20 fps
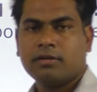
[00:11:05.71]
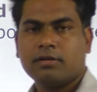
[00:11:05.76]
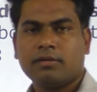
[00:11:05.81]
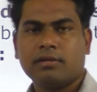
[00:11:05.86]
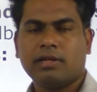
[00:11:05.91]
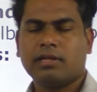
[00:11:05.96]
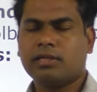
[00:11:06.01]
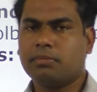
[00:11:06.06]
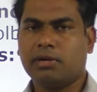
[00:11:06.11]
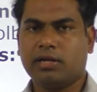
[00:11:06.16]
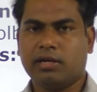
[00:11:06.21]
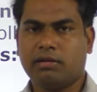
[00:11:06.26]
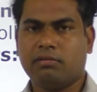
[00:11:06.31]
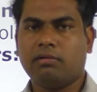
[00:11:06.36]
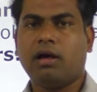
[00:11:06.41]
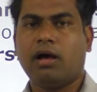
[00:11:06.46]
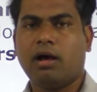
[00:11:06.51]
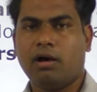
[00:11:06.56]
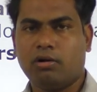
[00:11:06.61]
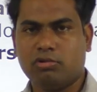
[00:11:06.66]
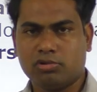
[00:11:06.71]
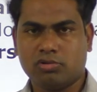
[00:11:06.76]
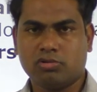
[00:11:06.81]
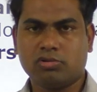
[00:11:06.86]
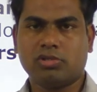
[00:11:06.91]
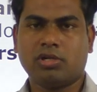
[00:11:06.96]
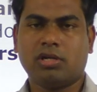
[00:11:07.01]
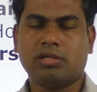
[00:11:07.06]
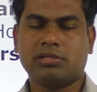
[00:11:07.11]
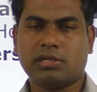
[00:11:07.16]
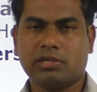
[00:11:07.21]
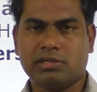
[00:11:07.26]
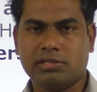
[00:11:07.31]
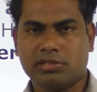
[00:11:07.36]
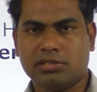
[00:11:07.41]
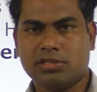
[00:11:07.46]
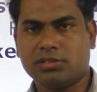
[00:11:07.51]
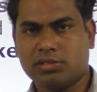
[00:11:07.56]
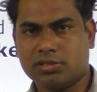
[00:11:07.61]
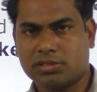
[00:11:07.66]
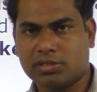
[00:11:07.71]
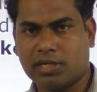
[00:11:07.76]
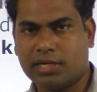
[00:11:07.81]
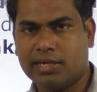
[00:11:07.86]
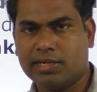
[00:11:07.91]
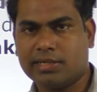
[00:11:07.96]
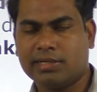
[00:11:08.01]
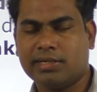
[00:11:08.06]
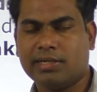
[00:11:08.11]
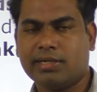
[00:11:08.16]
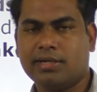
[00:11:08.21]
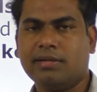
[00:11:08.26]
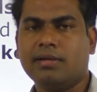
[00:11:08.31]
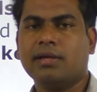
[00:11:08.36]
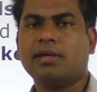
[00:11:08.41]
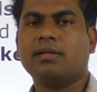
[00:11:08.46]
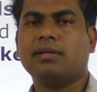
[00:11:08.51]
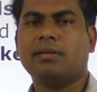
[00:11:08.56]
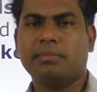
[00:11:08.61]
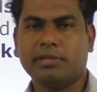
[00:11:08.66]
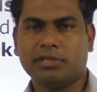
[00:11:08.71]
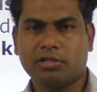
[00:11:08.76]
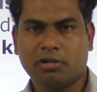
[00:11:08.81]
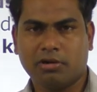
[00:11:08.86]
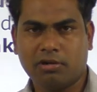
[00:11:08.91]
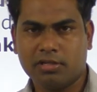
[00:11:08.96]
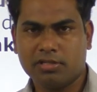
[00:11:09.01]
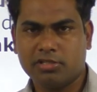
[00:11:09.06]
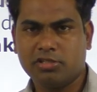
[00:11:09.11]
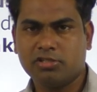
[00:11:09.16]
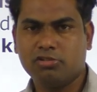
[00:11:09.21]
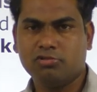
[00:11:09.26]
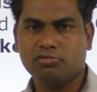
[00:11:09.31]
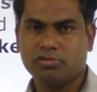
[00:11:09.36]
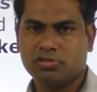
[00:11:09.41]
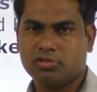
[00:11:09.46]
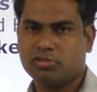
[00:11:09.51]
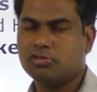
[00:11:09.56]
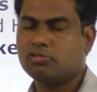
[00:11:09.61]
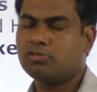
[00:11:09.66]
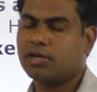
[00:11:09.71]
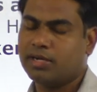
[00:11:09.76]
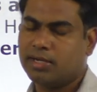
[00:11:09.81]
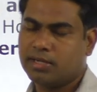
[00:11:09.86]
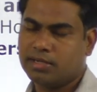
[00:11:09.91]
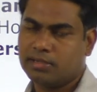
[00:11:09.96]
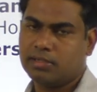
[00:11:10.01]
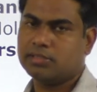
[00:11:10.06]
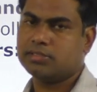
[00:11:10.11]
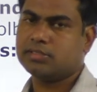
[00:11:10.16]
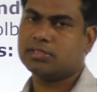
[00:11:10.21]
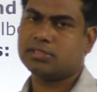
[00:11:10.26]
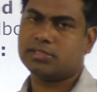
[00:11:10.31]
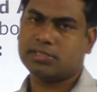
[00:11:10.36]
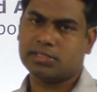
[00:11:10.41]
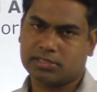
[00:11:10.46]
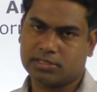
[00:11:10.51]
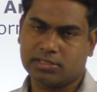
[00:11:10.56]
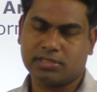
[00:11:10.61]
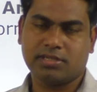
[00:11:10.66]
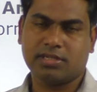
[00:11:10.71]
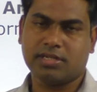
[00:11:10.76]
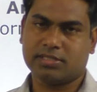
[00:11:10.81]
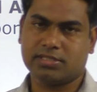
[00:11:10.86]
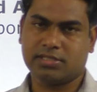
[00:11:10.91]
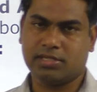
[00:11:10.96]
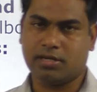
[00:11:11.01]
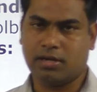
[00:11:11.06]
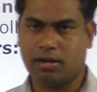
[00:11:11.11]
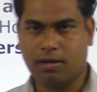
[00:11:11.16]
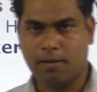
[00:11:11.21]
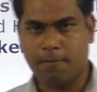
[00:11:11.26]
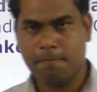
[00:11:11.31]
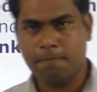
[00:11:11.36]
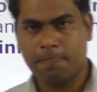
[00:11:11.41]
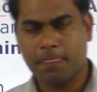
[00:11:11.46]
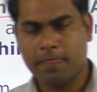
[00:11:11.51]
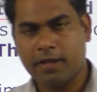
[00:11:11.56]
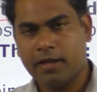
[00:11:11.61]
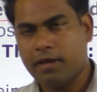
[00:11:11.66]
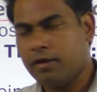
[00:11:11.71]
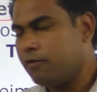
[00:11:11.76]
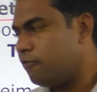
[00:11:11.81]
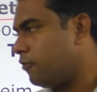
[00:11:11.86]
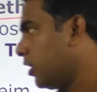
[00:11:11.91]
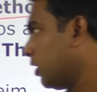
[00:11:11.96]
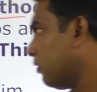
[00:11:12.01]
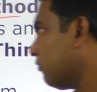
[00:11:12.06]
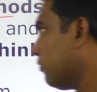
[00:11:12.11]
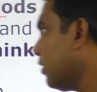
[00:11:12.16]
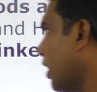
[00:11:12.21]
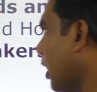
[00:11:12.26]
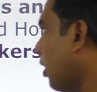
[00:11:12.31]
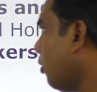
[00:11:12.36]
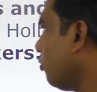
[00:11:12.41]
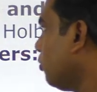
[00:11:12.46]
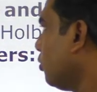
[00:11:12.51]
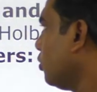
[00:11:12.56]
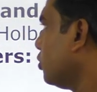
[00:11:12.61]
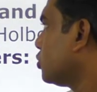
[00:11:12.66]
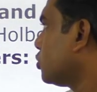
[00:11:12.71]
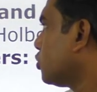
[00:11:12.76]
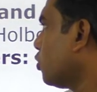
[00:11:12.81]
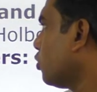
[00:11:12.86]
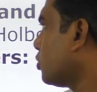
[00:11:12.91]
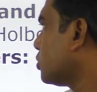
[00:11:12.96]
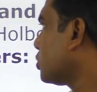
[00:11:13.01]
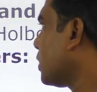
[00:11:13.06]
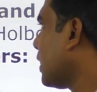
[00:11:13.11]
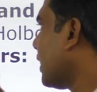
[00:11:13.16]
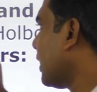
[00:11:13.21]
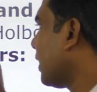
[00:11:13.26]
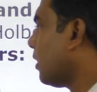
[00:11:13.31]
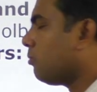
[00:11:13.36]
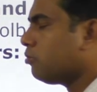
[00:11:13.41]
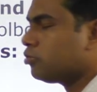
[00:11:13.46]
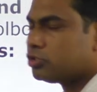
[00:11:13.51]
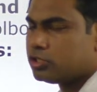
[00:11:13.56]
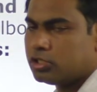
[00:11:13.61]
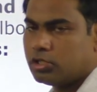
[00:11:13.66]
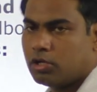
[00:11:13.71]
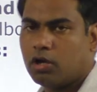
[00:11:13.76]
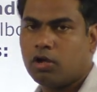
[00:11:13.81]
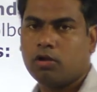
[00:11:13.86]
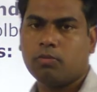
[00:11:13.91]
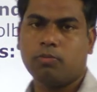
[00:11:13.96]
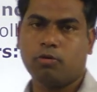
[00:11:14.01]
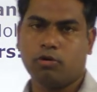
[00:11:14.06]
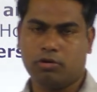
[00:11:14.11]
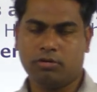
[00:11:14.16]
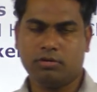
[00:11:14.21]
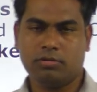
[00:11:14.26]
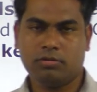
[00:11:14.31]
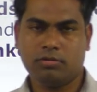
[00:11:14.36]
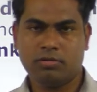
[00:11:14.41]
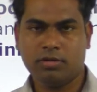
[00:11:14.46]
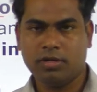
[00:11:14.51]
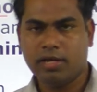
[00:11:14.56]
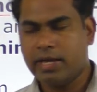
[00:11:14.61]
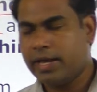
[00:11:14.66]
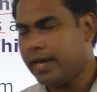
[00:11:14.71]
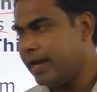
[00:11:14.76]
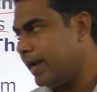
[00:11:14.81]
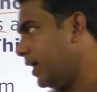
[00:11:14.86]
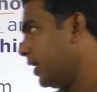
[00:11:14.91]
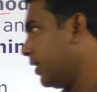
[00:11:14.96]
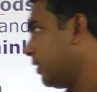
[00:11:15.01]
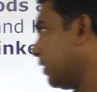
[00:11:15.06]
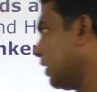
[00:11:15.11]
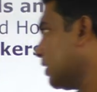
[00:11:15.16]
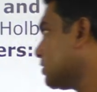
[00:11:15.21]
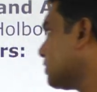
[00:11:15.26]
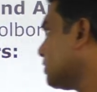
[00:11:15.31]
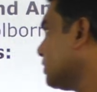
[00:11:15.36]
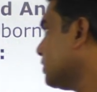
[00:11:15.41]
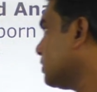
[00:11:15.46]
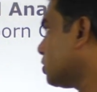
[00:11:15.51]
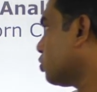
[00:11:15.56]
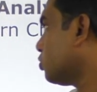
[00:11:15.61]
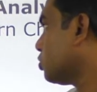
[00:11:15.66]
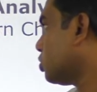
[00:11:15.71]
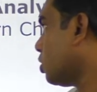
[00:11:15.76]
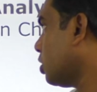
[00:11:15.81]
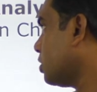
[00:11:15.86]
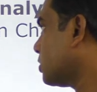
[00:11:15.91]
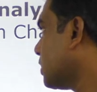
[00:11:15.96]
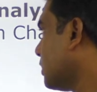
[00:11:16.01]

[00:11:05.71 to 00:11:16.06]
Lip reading: nothing but how sociological research is conducted, the methodology used to conduct research, etc., etc. For it, we have source Harlambos and Holborn. And next is sociological